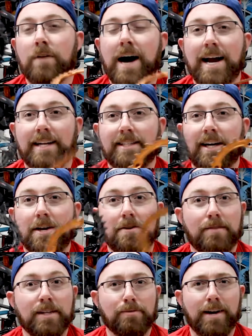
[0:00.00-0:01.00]
I can tell
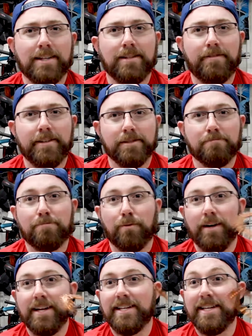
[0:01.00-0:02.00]
you, this one actually feels
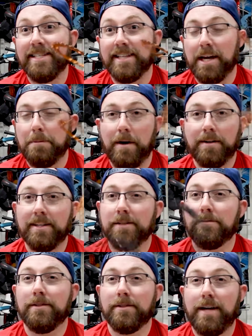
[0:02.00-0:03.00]
pretty decent compared to
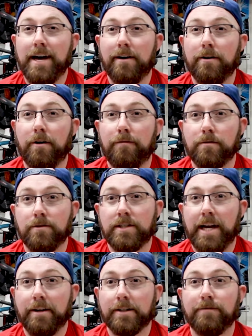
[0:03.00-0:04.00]
this one, so I don't know if it was
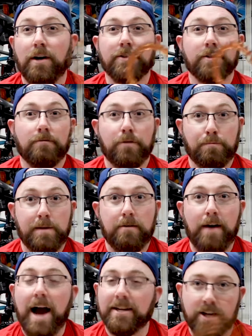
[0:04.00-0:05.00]
the chainring's fault or if it was me
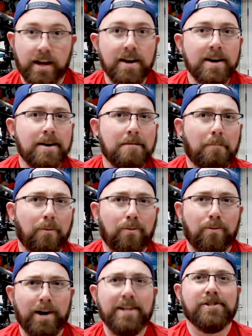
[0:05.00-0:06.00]
crashing.
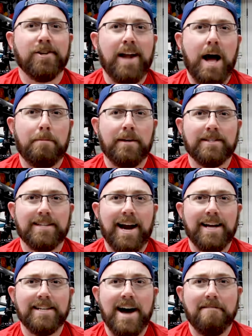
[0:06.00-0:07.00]
Pretty sure it happened to
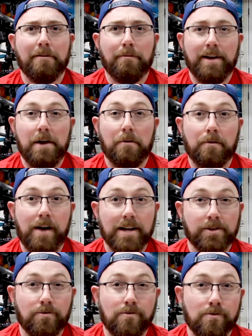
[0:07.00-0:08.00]
Sky Tavern when I
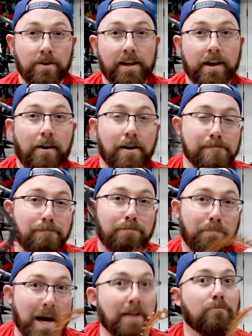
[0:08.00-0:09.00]
crashed really hard,
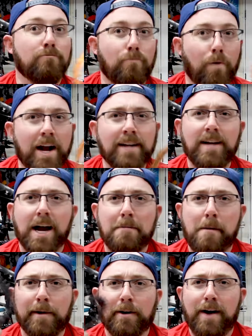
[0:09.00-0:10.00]
but we're not talking
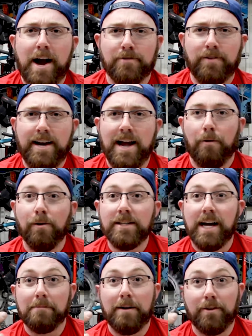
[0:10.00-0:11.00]
about my crash right now. We're
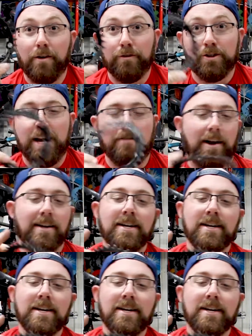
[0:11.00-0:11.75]
talking about the oval chainring.